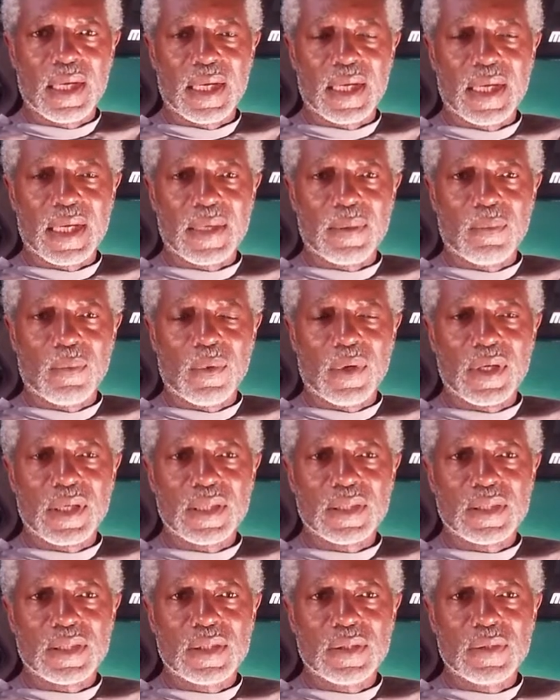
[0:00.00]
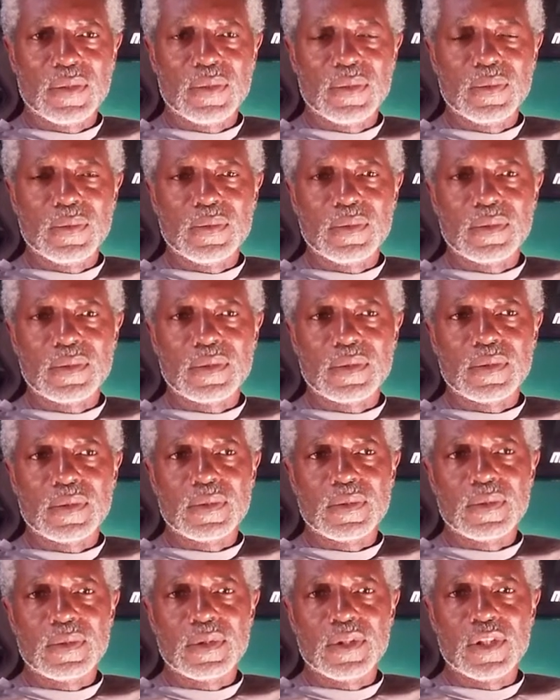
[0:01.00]
I wanted to
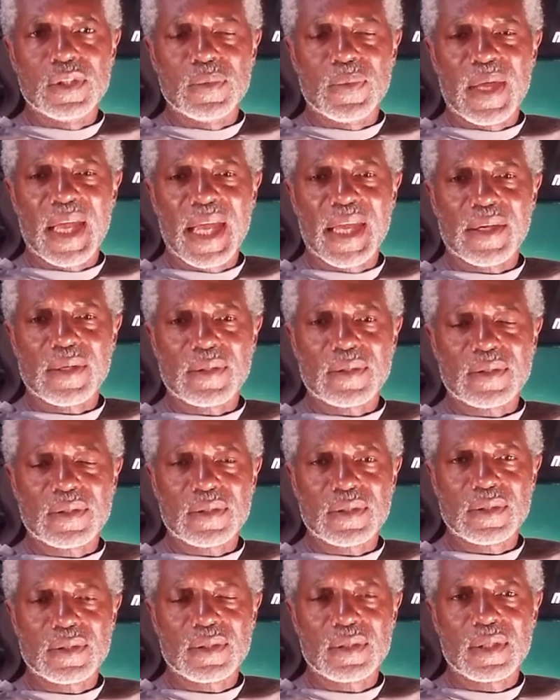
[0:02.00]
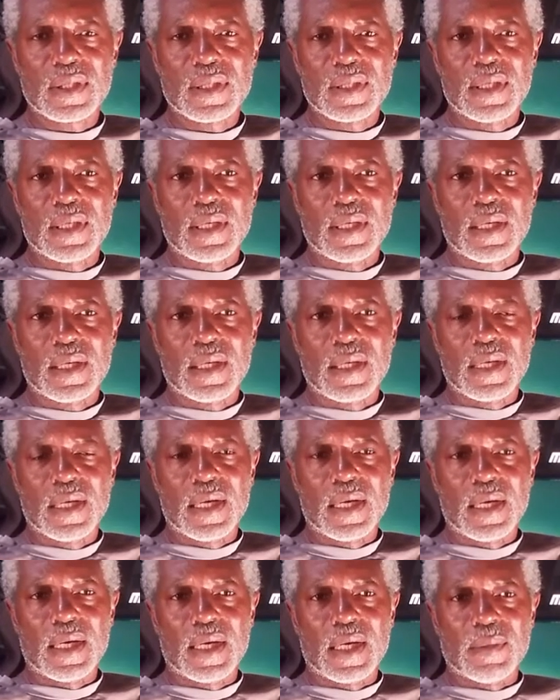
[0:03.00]
do headers
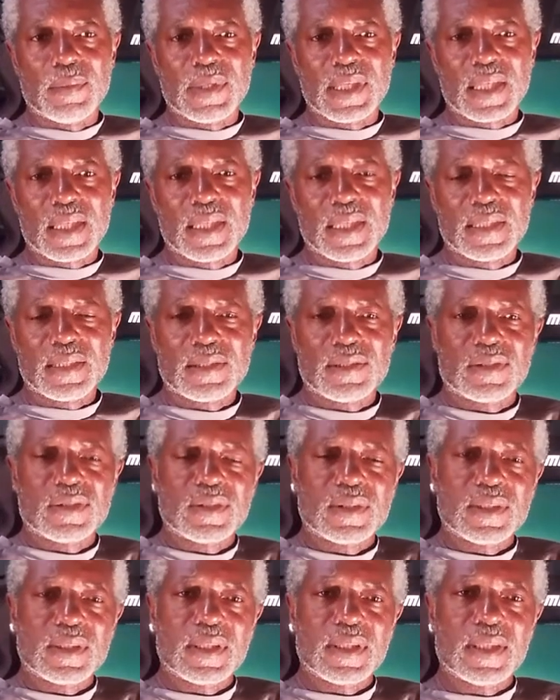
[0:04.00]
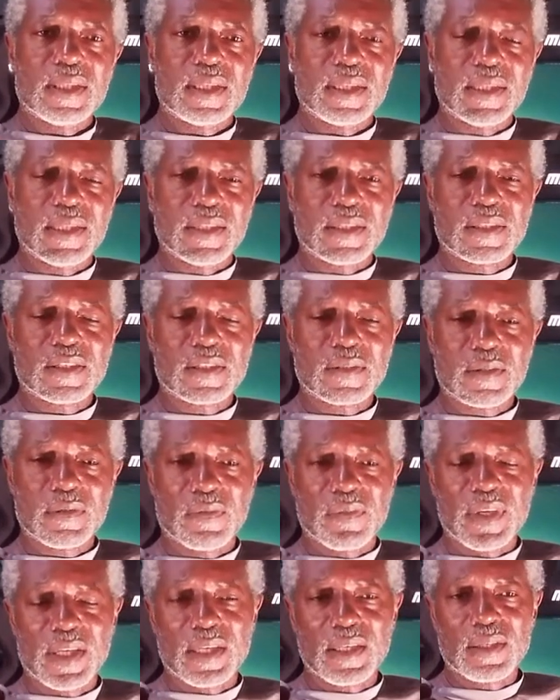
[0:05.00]
because this
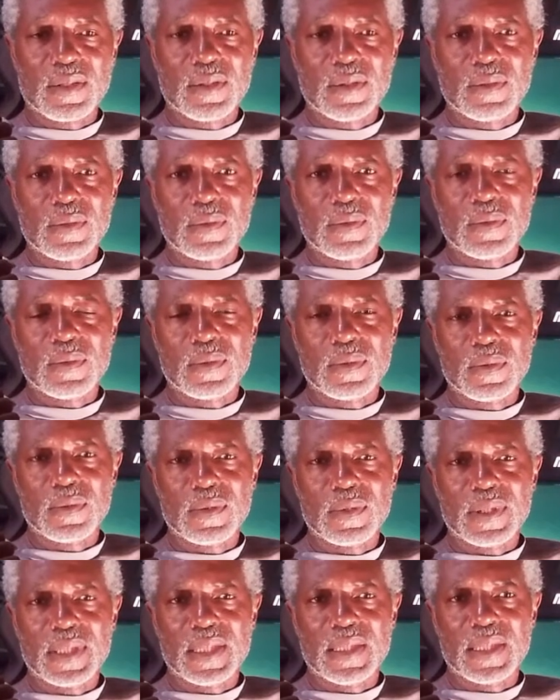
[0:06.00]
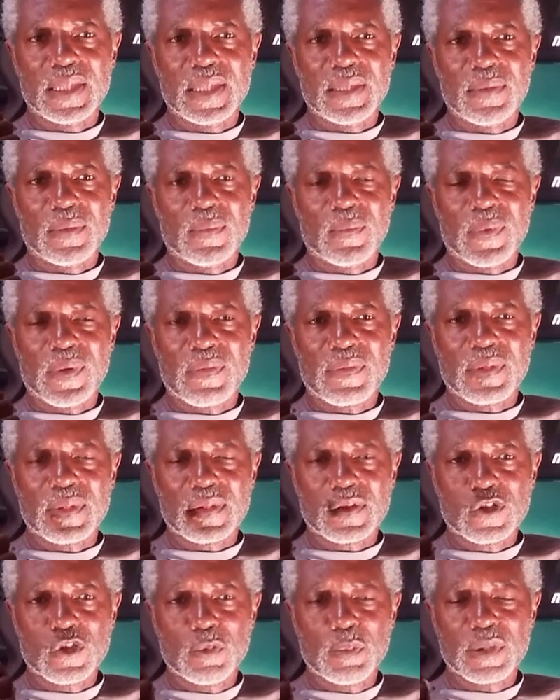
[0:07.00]
vehicle with
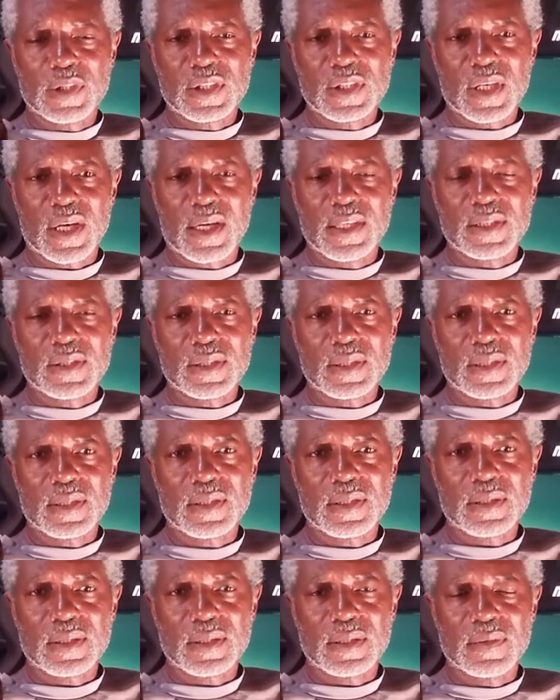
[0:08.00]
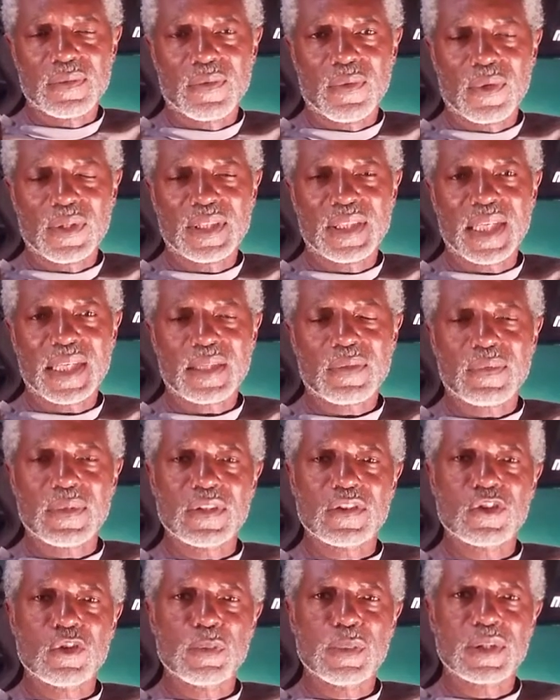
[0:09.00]
the supercharger, the Vortec
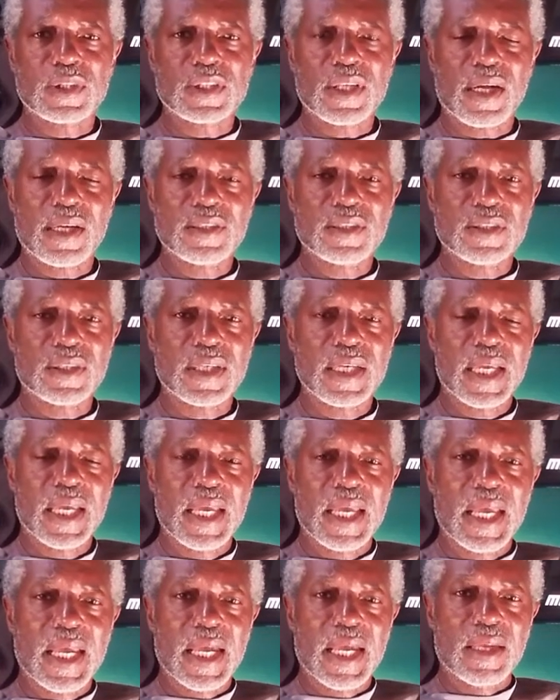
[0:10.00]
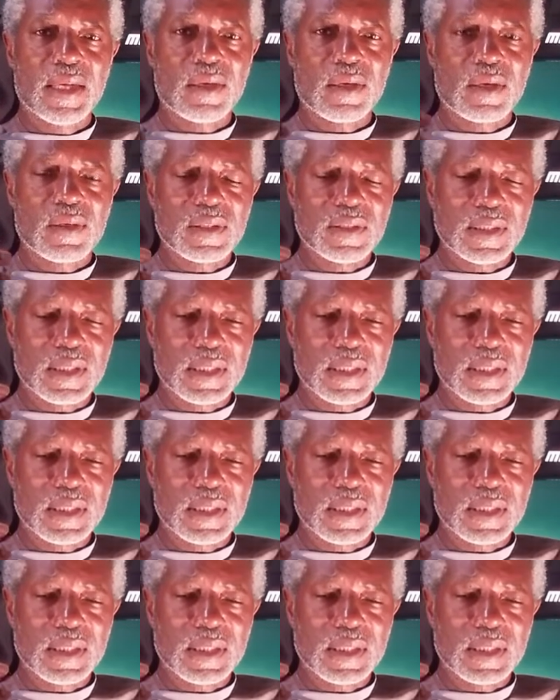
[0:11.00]
3 supercharger, and